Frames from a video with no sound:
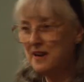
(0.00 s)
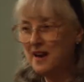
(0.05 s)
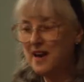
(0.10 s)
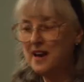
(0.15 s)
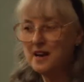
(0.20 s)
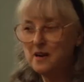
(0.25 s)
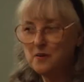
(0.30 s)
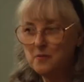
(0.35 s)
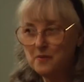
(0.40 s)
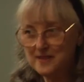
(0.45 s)
not
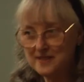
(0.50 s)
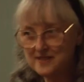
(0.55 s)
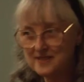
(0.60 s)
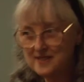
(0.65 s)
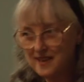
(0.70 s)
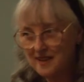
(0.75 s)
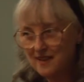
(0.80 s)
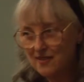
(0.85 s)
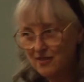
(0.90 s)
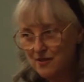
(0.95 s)
on
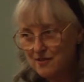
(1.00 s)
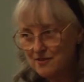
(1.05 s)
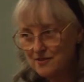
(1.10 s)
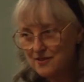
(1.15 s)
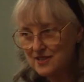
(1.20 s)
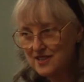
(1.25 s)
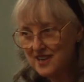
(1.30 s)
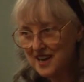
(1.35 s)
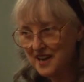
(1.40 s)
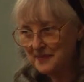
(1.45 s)
Wednesday and
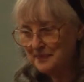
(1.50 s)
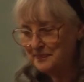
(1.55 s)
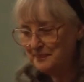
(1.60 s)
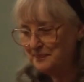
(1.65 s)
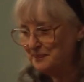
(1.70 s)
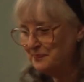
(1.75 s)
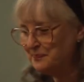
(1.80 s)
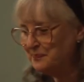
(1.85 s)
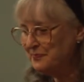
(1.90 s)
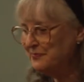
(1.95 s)
Thursday?
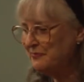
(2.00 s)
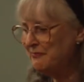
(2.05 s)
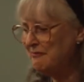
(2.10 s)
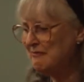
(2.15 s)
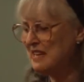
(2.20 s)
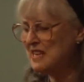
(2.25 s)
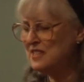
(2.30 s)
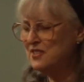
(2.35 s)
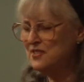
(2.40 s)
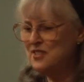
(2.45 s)

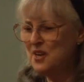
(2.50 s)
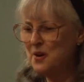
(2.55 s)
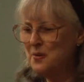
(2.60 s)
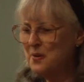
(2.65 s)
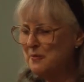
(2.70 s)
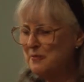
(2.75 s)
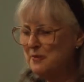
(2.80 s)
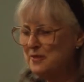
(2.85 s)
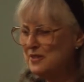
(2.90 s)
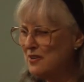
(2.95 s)
So
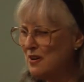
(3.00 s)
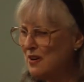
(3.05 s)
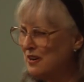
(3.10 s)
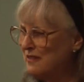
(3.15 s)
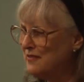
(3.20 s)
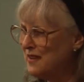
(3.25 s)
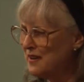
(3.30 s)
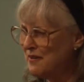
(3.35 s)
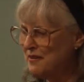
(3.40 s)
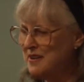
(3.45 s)
it was all
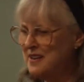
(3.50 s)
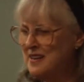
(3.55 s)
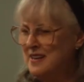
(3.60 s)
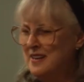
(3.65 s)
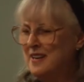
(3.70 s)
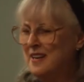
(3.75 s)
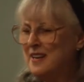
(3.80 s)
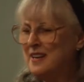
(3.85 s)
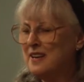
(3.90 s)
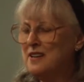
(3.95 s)
very
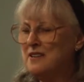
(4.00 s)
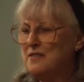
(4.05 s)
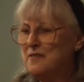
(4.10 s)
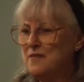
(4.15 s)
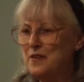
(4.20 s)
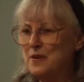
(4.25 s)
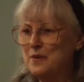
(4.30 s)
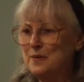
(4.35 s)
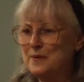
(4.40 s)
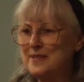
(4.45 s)

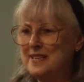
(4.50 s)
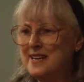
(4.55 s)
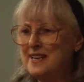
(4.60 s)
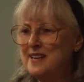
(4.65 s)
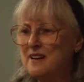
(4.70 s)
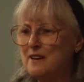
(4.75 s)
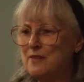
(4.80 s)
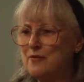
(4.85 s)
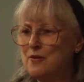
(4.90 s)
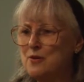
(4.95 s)

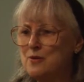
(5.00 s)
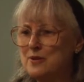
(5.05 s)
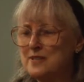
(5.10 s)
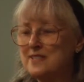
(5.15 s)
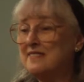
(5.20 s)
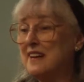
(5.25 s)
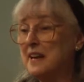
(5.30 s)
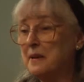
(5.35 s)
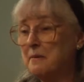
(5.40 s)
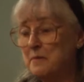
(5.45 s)
confusing. Of
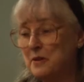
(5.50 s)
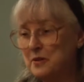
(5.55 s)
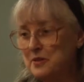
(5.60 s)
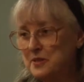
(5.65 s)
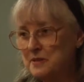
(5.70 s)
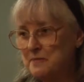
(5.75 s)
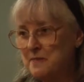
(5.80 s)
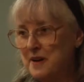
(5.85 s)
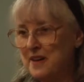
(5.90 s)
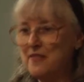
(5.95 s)
course, like
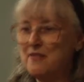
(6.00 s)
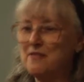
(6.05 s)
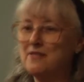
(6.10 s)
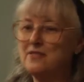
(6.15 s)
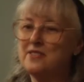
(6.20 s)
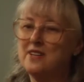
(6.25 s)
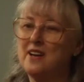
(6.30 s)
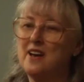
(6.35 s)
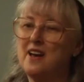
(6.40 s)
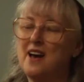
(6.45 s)
most
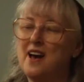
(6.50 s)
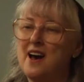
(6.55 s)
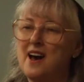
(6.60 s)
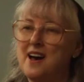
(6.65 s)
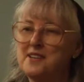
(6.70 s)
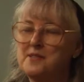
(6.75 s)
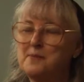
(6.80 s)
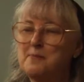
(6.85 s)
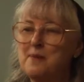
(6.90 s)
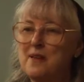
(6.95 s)
mothers,
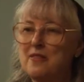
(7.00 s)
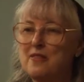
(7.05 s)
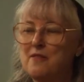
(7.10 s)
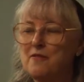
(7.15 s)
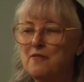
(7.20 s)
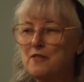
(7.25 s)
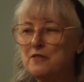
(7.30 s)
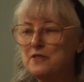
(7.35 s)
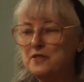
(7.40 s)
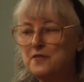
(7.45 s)
I spent the
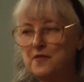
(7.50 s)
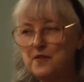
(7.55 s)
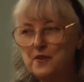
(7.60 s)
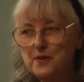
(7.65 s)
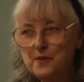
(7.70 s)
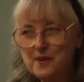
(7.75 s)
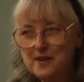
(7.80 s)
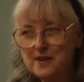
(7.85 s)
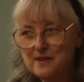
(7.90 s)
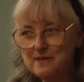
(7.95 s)
first few
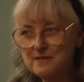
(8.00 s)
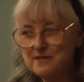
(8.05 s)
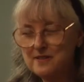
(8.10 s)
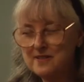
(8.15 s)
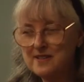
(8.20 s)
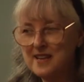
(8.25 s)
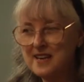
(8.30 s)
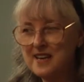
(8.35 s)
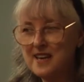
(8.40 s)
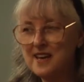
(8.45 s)
years
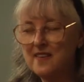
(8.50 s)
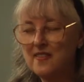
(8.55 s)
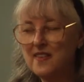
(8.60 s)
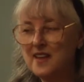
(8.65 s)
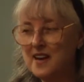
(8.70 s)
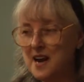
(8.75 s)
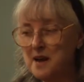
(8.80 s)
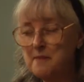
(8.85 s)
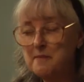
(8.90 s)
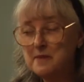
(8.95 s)
thinking that
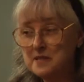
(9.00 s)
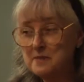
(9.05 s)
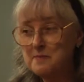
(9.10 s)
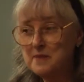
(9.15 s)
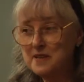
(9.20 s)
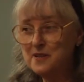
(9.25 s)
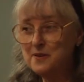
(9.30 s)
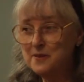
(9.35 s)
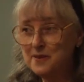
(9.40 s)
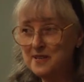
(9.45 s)
I must be
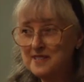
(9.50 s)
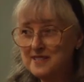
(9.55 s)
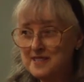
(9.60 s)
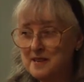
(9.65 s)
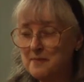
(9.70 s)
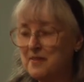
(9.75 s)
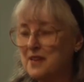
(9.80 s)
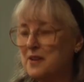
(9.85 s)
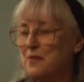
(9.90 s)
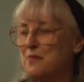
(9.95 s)
doing
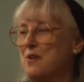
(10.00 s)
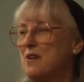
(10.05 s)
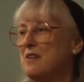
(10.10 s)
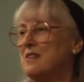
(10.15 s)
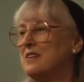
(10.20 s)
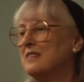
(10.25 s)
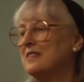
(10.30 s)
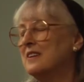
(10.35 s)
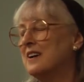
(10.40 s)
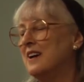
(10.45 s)
something
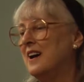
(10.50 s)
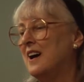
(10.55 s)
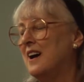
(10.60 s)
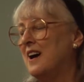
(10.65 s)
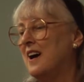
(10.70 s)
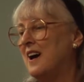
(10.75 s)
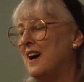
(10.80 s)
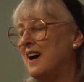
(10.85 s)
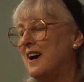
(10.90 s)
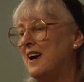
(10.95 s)
wrong.
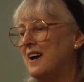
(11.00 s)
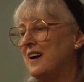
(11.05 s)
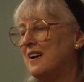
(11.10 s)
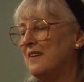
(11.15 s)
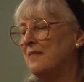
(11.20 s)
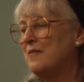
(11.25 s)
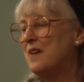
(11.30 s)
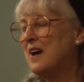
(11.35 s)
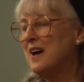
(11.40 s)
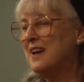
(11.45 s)

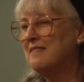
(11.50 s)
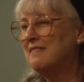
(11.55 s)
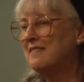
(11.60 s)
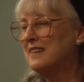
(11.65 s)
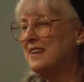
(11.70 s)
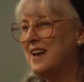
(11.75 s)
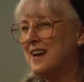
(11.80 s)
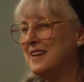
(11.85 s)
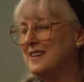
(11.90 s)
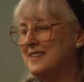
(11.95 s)

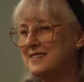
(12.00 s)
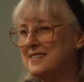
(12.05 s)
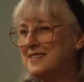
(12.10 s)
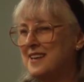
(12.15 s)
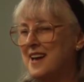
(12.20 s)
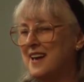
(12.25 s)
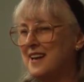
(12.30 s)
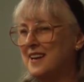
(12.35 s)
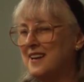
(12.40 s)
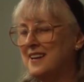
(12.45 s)
Finally, I
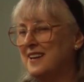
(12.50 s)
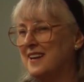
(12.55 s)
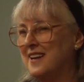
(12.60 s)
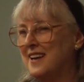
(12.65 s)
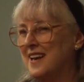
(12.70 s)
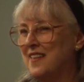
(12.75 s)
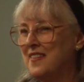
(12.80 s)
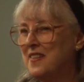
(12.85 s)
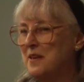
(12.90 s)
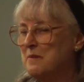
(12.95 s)
decided
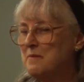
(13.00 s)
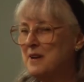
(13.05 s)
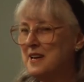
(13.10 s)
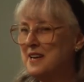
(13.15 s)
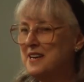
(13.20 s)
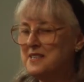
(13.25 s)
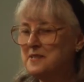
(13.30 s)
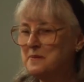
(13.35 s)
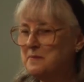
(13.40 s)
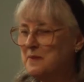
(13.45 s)
that my
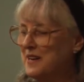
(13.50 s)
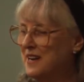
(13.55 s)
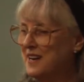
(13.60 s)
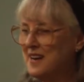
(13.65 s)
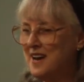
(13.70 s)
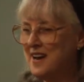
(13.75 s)
husband and